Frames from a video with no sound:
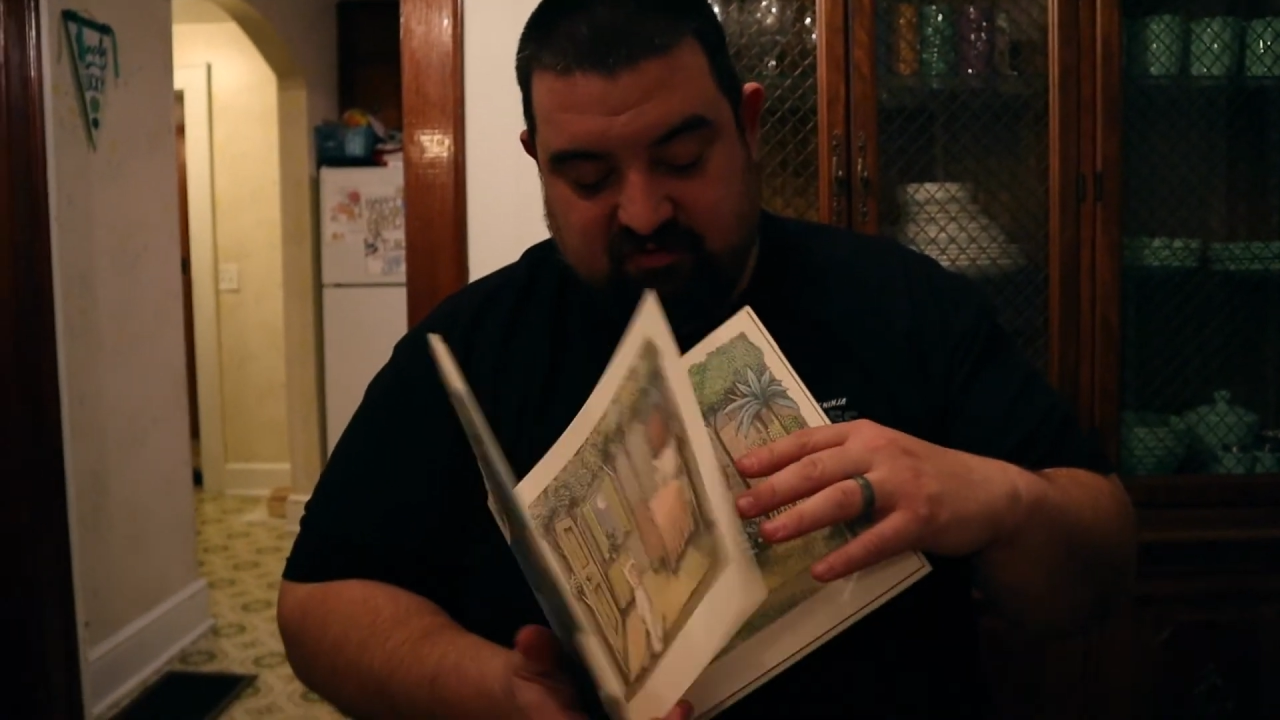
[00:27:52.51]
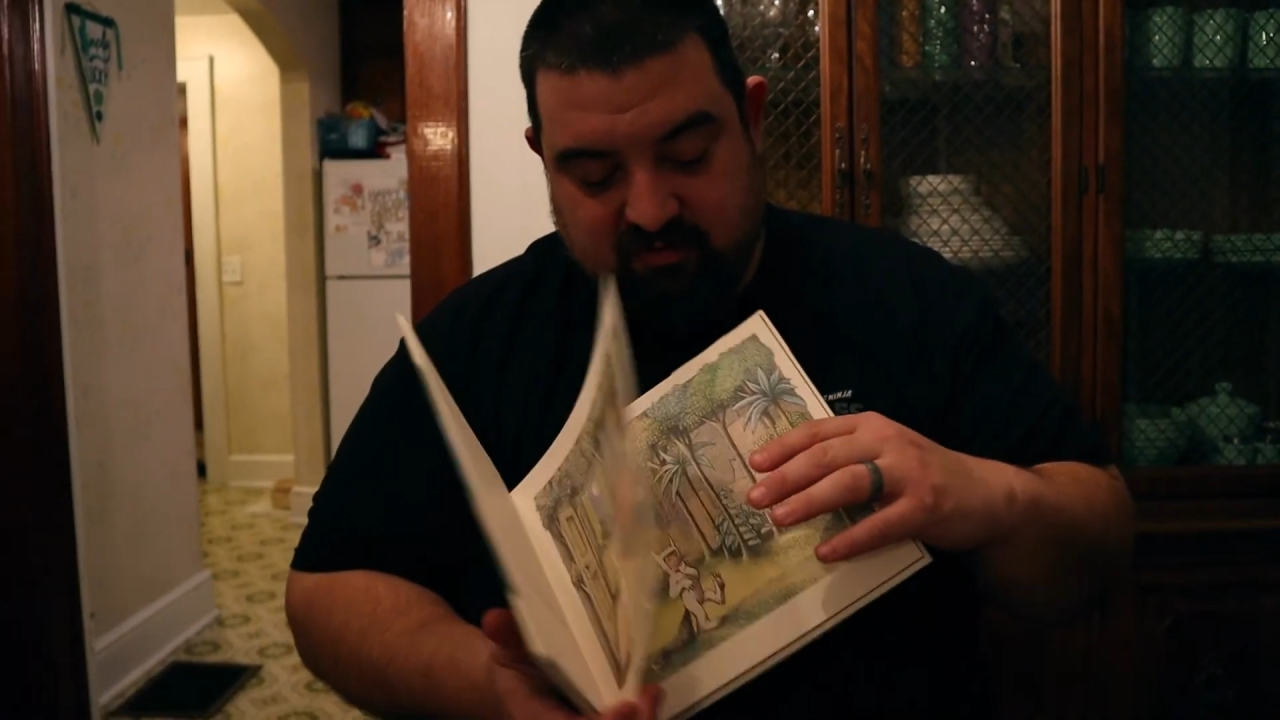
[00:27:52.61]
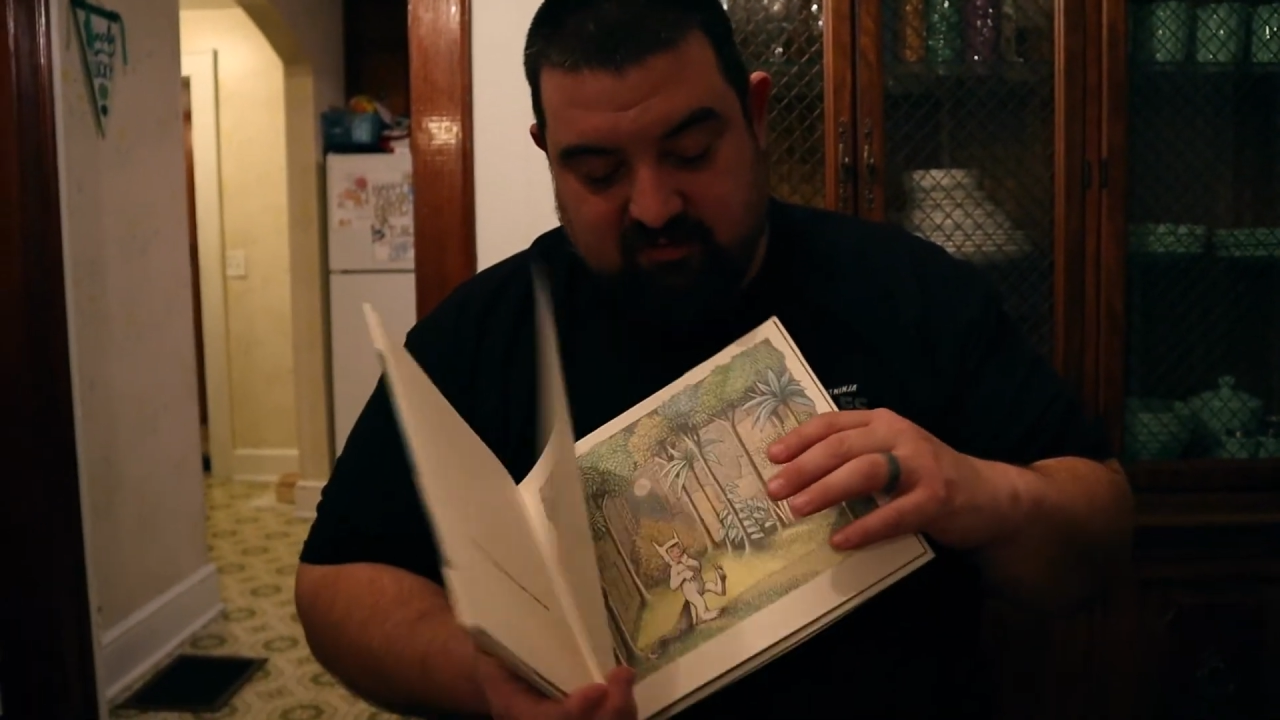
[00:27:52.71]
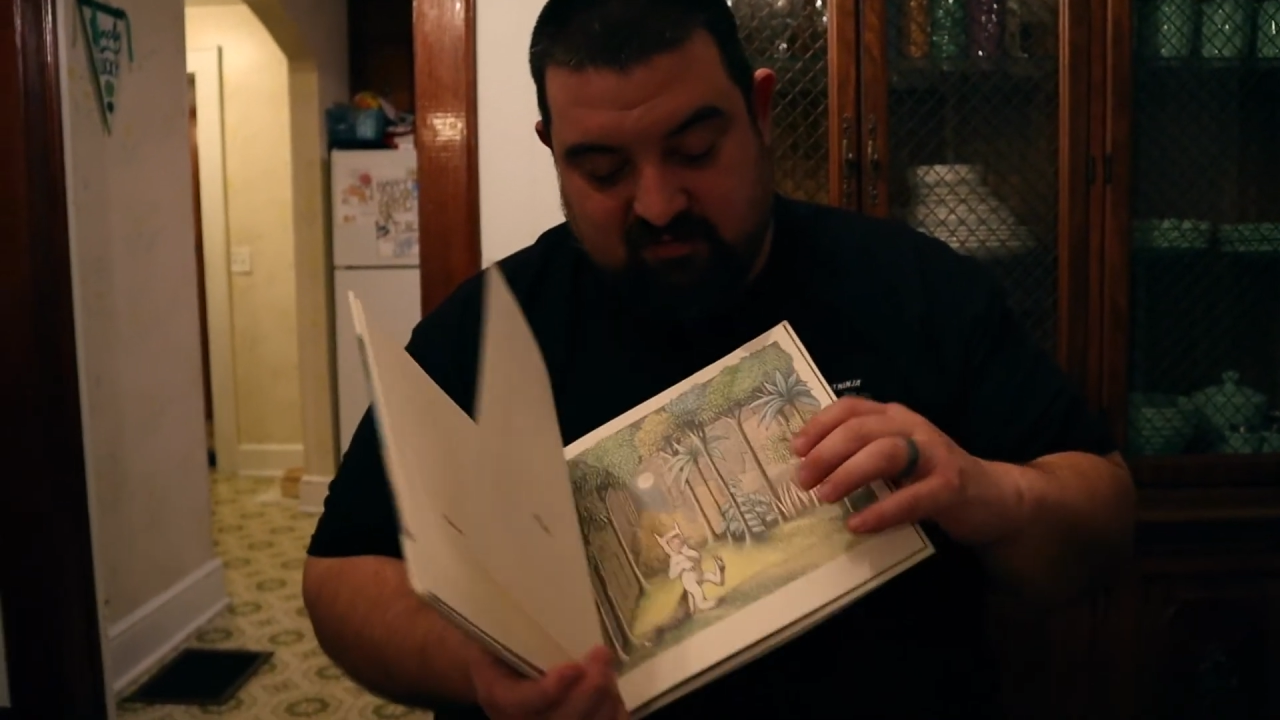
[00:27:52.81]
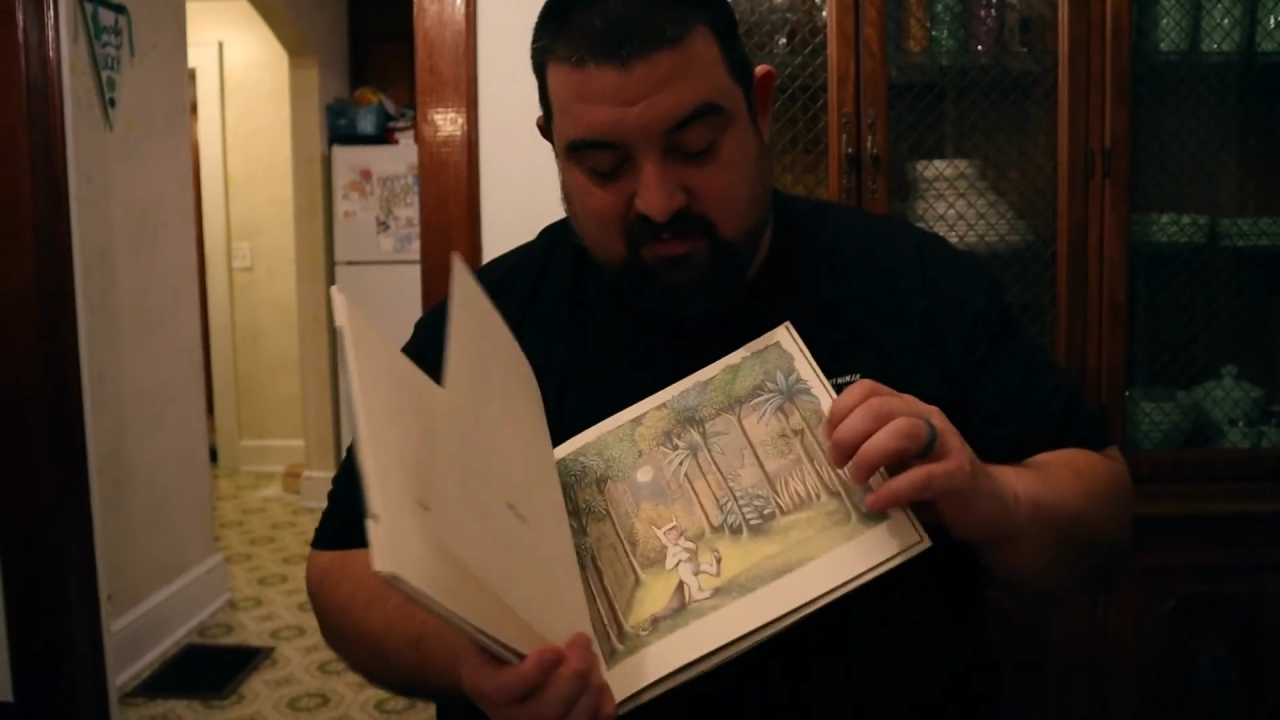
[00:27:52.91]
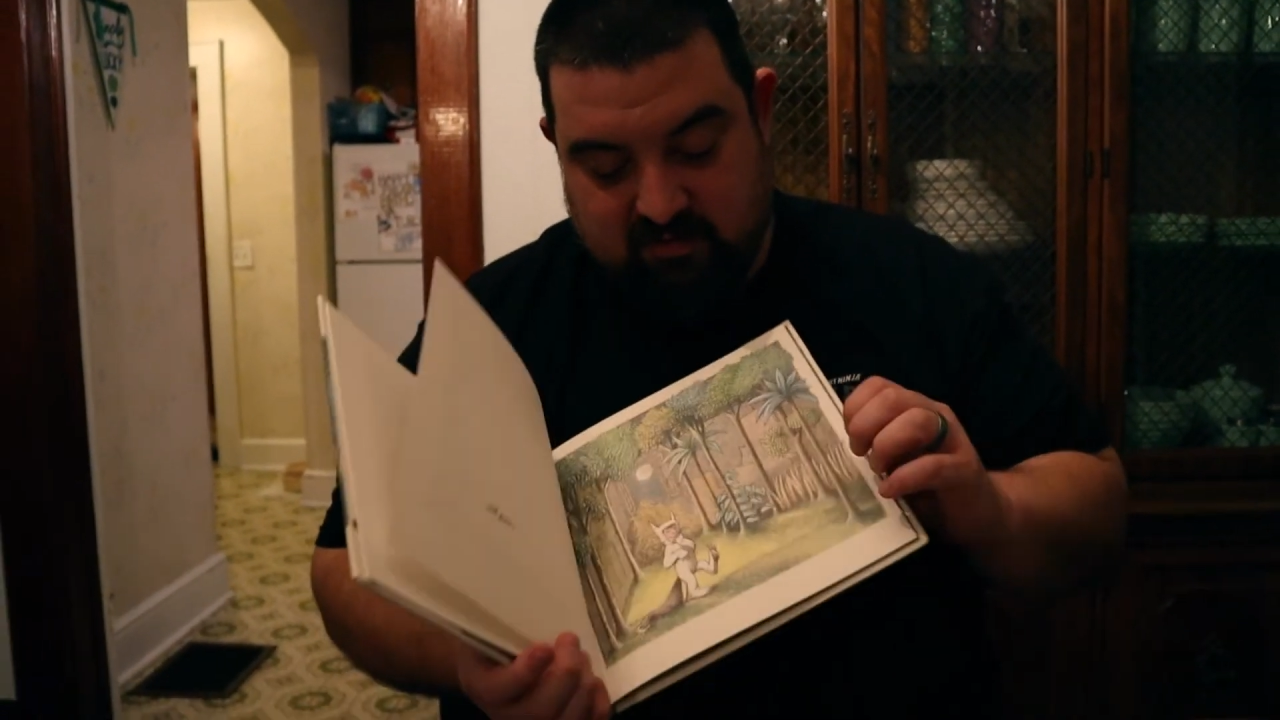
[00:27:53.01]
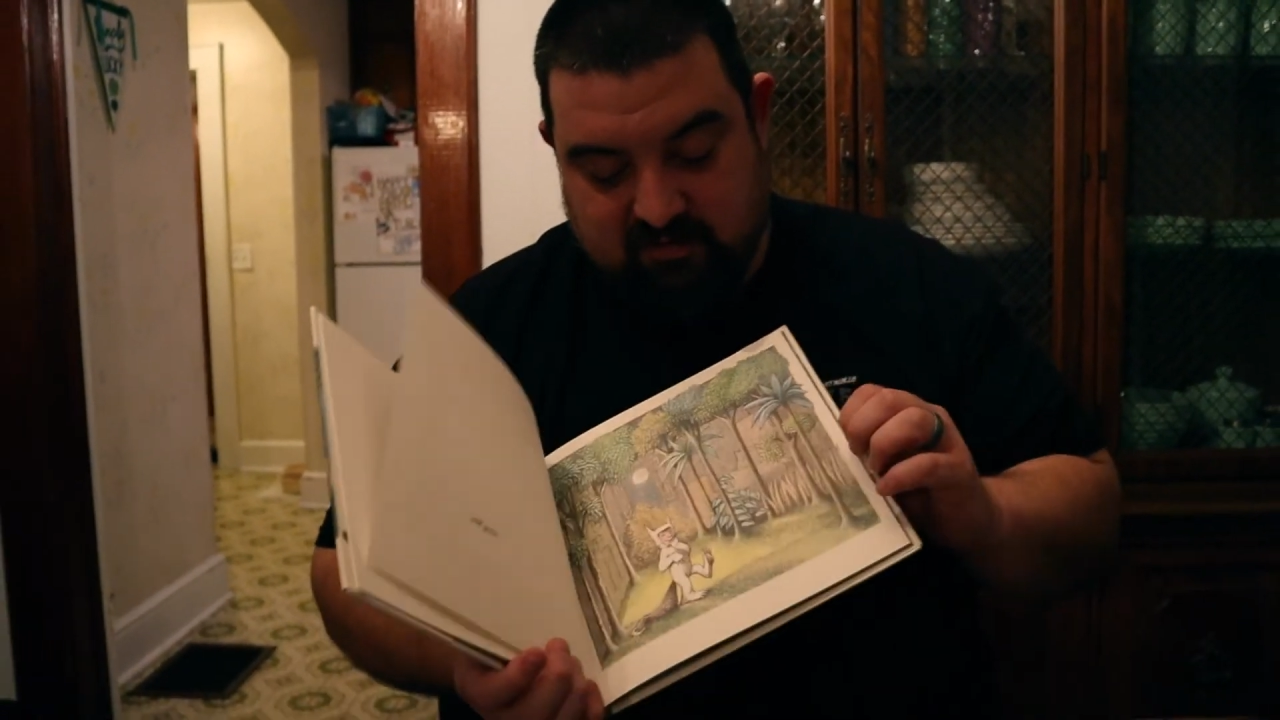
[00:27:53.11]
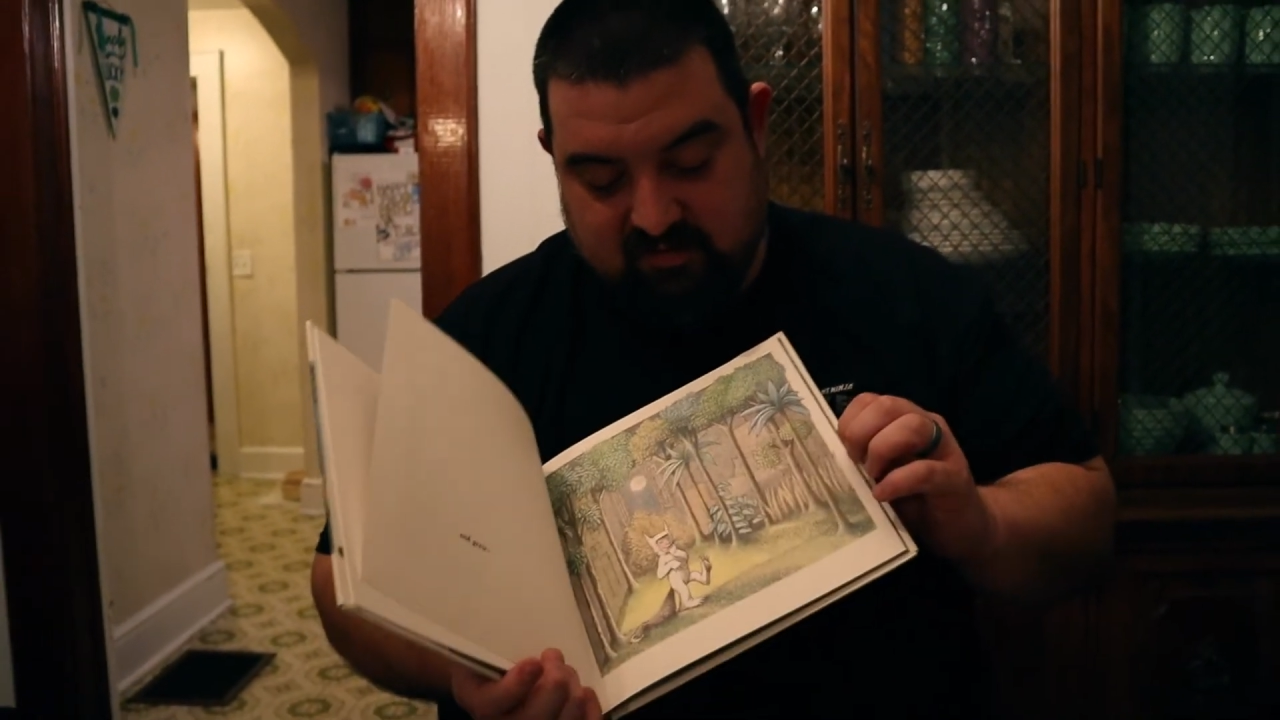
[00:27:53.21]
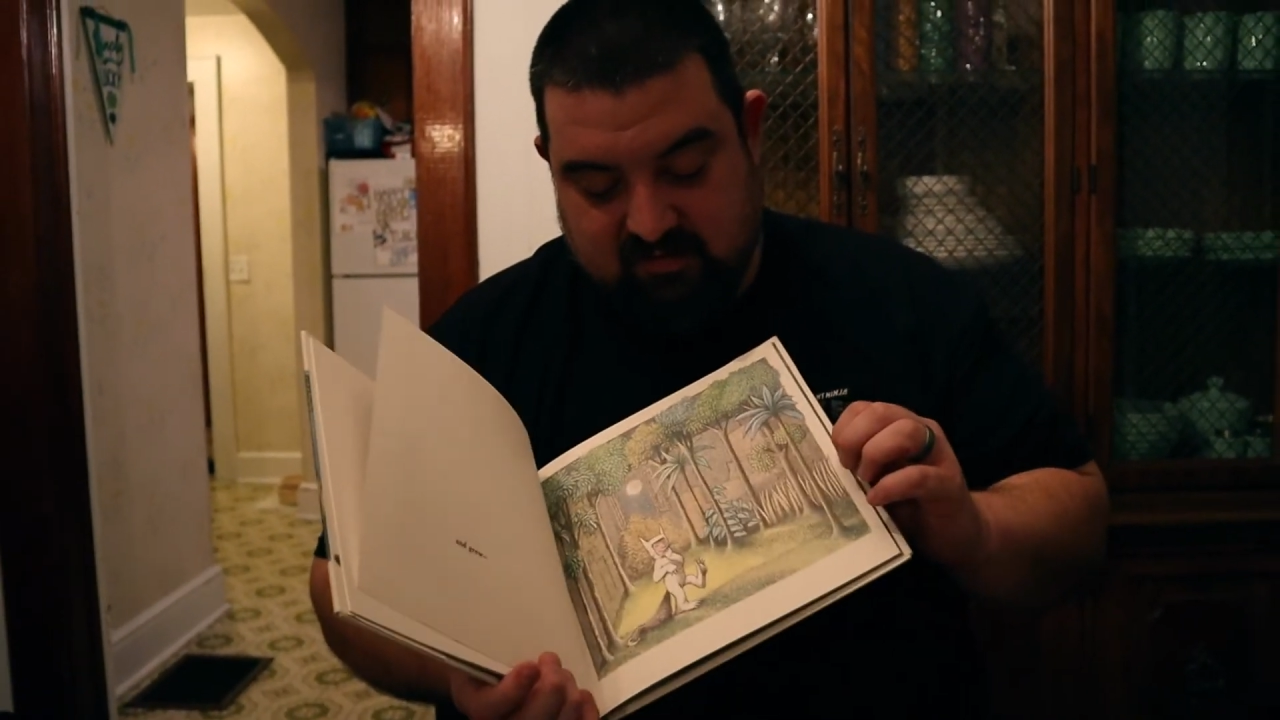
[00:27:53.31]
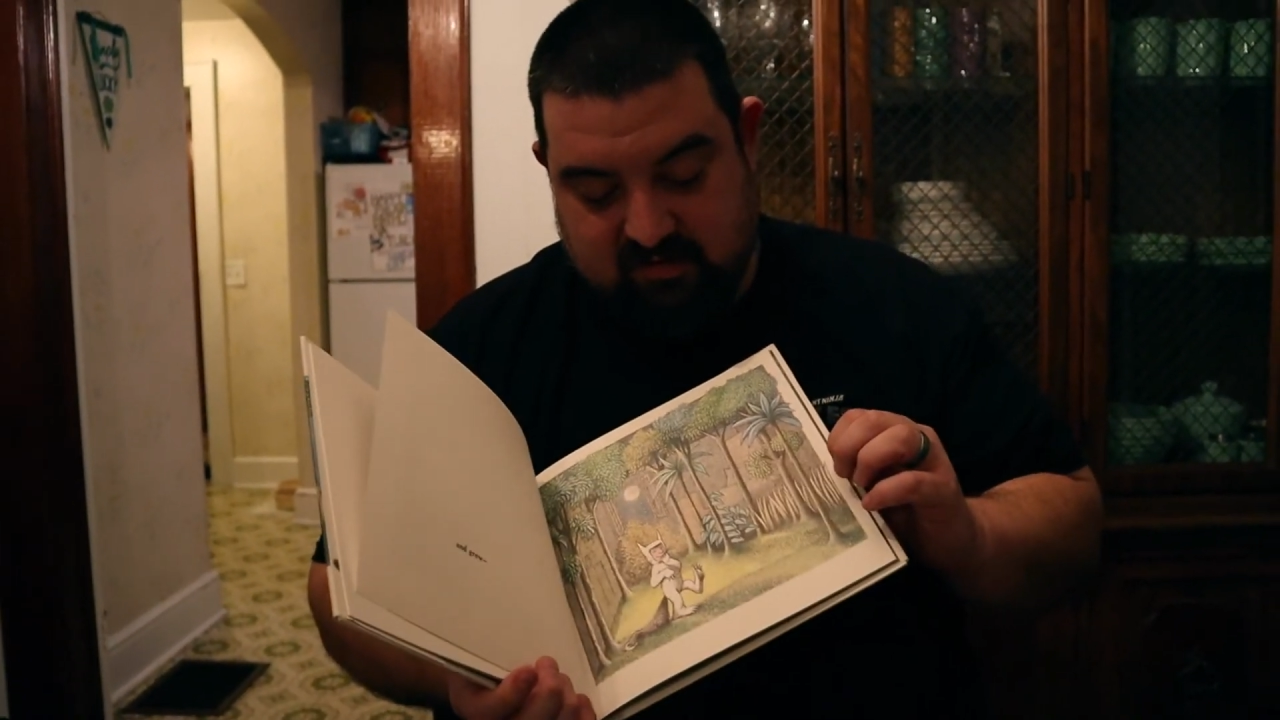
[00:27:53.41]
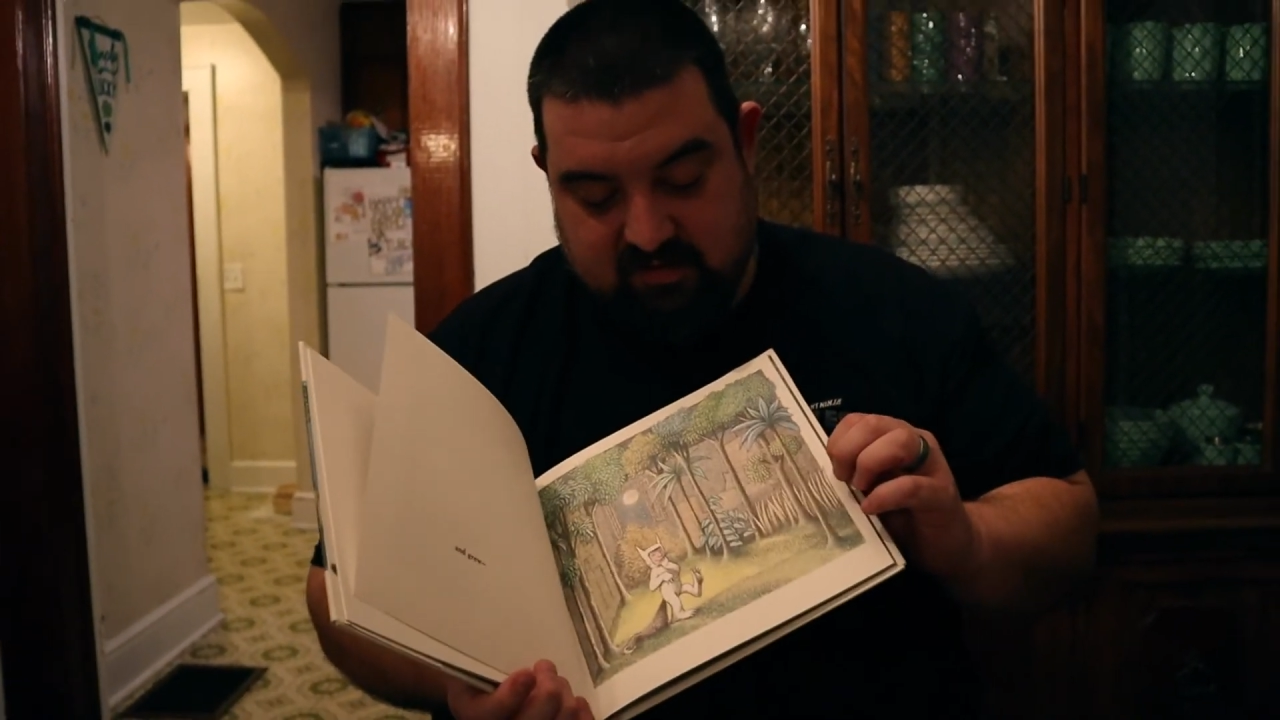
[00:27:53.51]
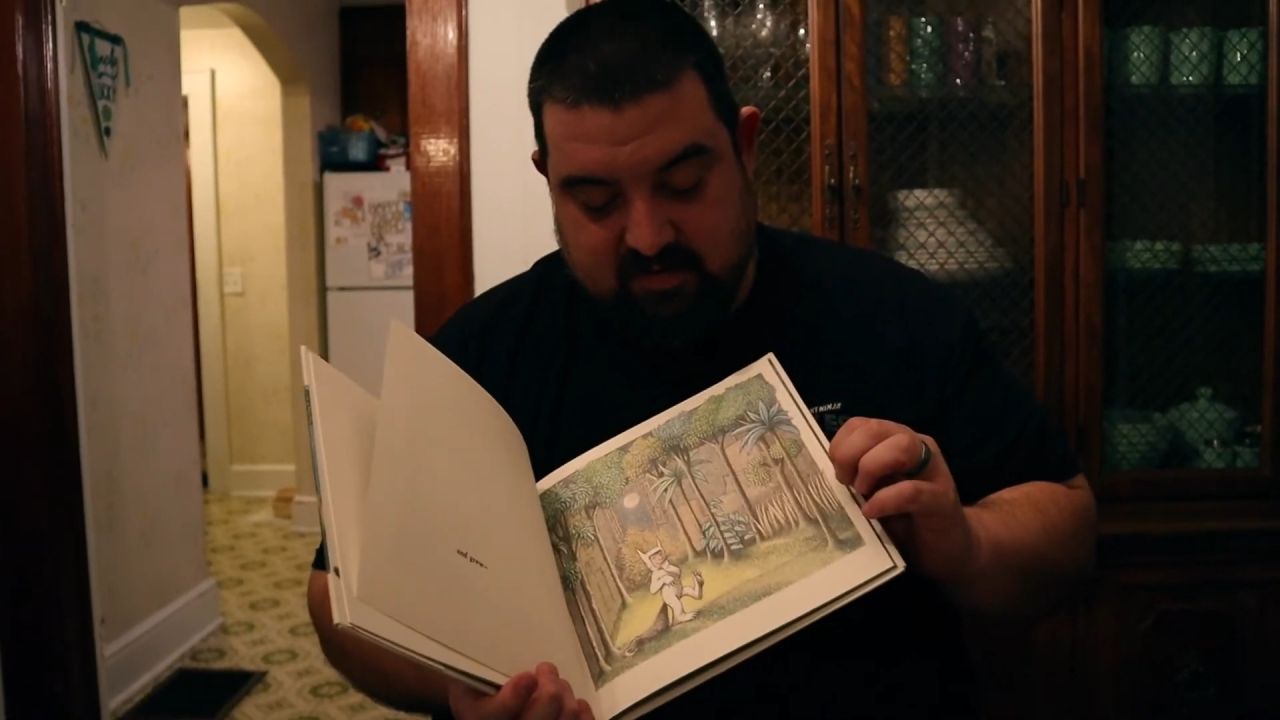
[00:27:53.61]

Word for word: children's books.